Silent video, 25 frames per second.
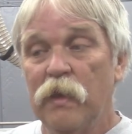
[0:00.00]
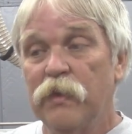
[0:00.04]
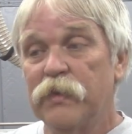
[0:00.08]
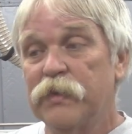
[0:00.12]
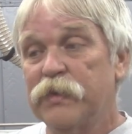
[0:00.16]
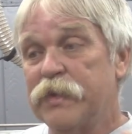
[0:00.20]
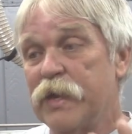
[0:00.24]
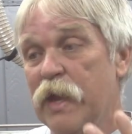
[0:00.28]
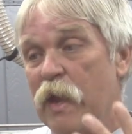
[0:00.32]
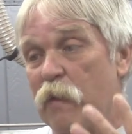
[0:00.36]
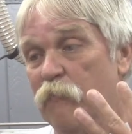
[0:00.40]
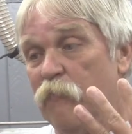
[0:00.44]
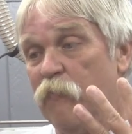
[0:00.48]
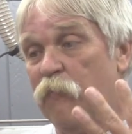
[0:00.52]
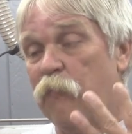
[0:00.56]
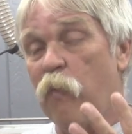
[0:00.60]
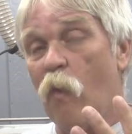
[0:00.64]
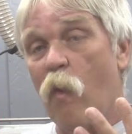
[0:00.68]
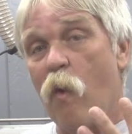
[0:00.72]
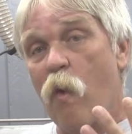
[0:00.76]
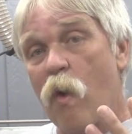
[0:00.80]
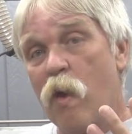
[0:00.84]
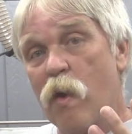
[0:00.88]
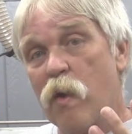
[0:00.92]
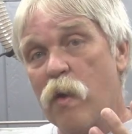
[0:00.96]
Step
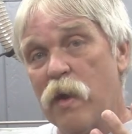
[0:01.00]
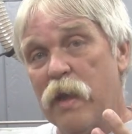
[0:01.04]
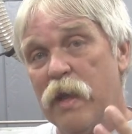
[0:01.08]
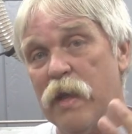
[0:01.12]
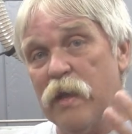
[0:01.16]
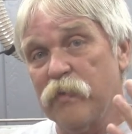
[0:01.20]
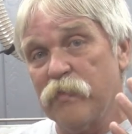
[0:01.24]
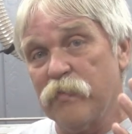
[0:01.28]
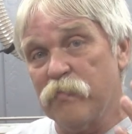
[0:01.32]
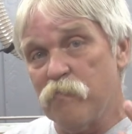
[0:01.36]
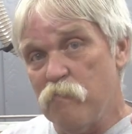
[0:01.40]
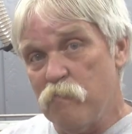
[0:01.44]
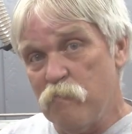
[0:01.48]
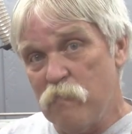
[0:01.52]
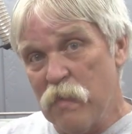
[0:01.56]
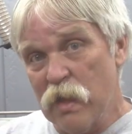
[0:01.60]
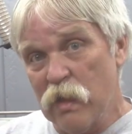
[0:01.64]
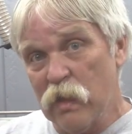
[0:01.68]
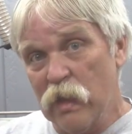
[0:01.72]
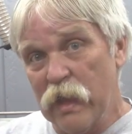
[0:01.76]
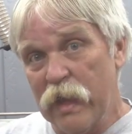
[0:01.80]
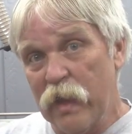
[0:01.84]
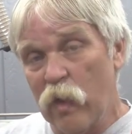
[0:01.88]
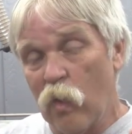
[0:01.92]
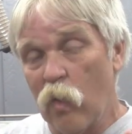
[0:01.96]
four is
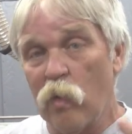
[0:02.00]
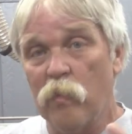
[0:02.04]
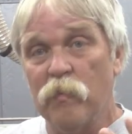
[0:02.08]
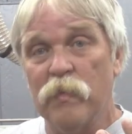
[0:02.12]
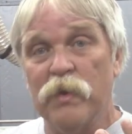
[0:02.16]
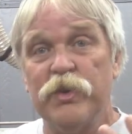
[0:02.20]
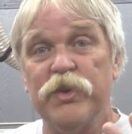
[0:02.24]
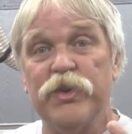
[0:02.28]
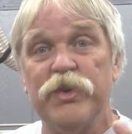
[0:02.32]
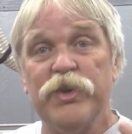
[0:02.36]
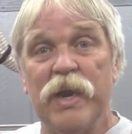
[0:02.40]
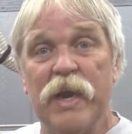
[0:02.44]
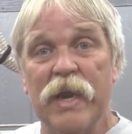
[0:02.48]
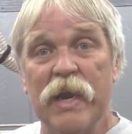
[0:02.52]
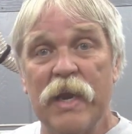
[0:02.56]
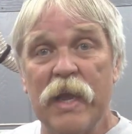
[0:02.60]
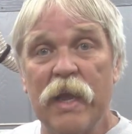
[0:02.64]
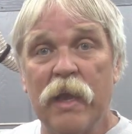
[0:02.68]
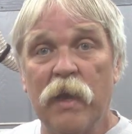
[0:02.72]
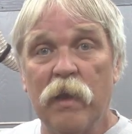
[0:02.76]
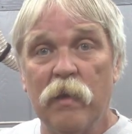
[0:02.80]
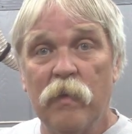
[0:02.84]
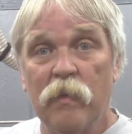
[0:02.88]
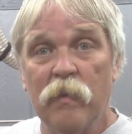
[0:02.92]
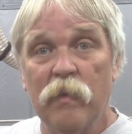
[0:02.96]
milling or
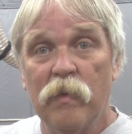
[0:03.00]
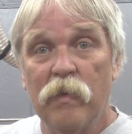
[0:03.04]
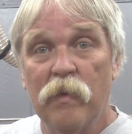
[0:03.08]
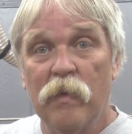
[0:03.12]
machining.